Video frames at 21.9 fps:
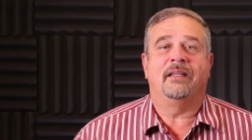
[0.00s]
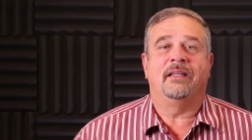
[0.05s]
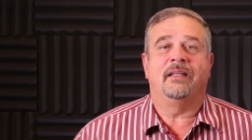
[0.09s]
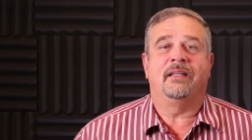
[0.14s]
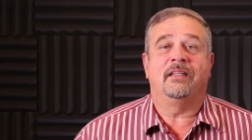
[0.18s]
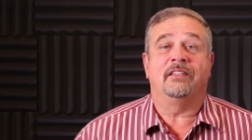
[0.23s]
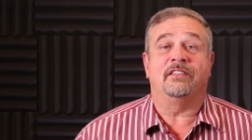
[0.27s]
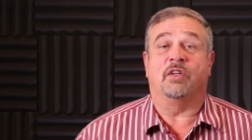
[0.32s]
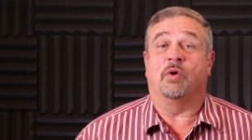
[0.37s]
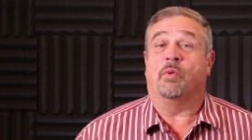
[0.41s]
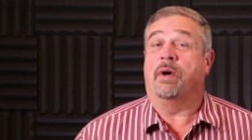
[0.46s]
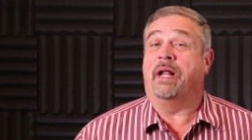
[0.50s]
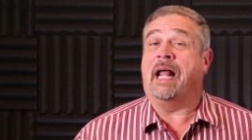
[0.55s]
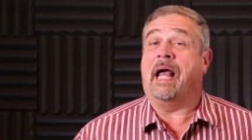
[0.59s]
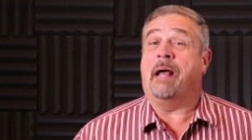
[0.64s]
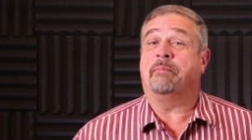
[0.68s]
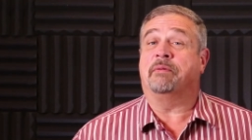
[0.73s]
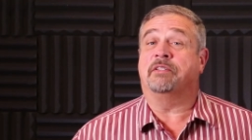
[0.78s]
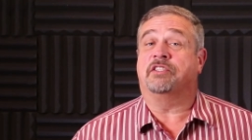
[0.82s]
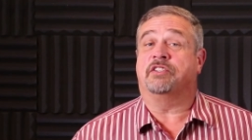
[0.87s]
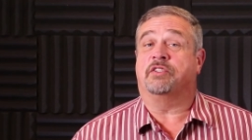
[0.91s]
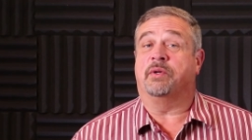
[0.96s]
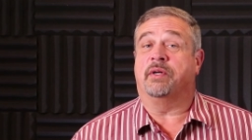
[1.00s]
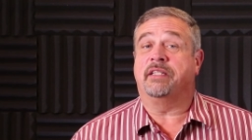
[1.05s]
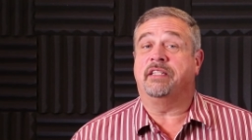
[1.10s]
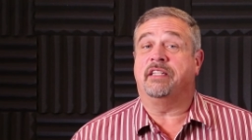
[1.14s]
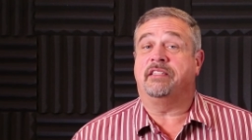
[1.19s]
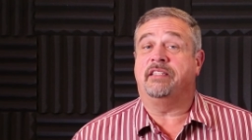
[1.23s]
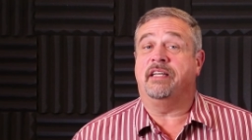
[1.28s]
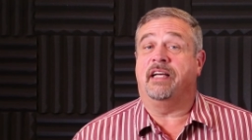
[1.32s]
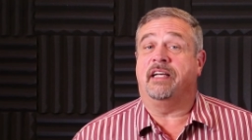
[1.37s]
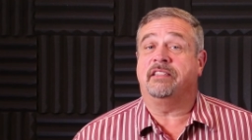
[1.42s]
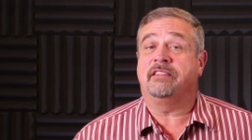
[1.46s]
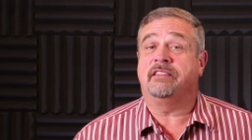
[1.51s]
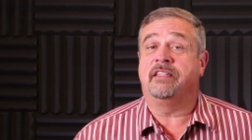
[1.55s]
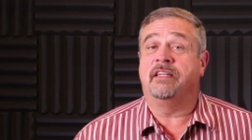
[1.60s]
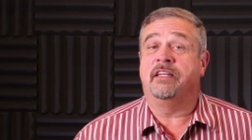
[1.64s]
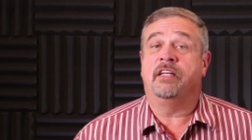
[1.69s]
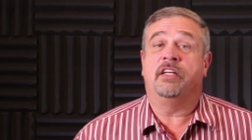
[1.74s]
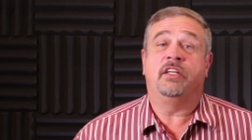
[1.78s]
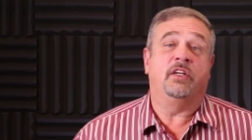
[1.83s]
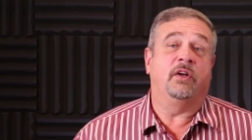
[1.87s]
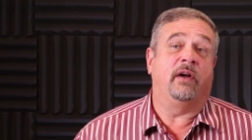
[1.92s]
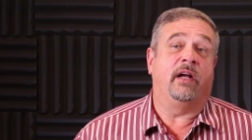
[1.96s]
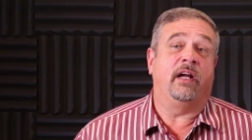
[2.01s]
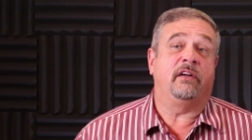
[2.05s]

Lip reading: So what happens during the test? Your